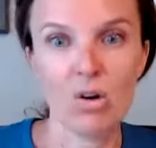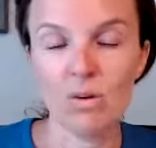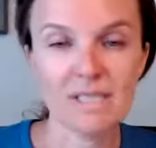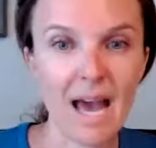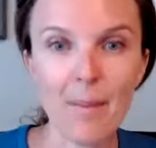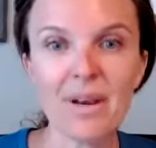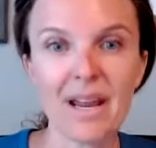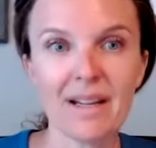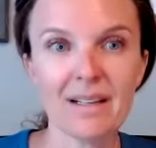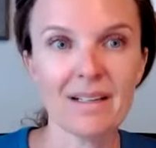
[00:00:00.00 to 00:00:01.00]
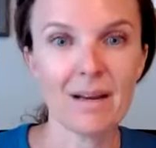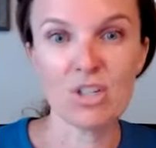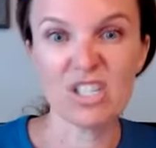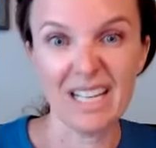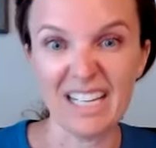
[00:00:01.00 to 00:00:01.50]
I don't know what's happening.
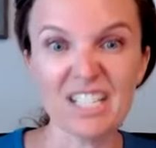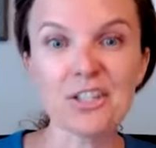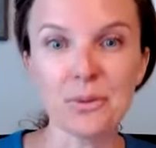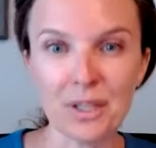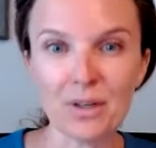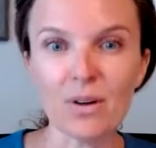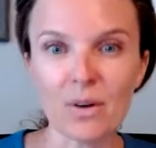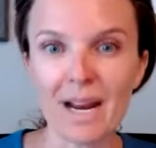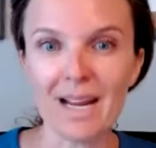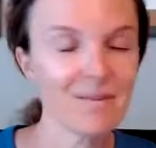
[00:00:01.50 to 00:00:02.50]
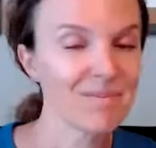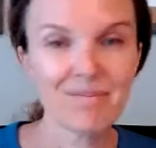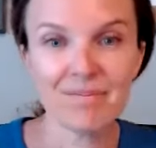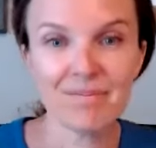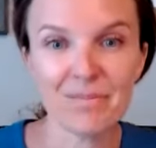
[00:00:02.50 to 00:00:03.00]
I'm just eating too little, right?
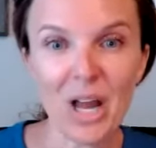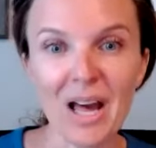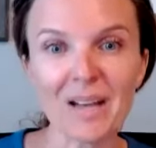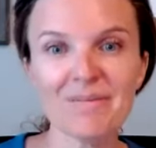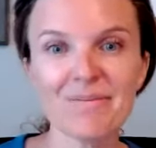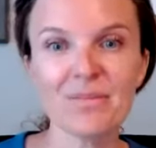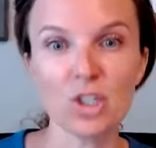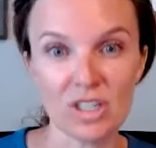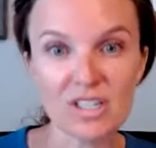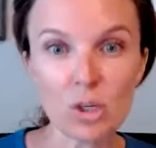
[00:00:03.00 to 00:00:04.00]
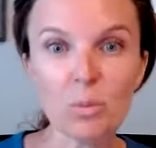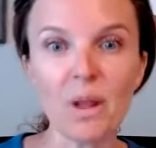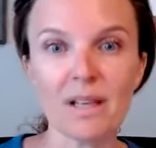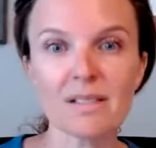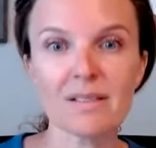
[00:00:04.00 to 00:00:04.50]
You're not. You're in a
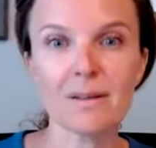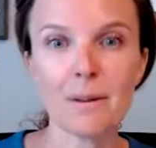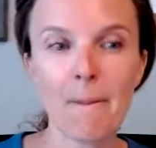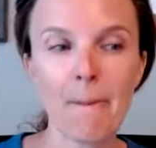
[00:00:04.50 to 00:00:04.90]
surplus.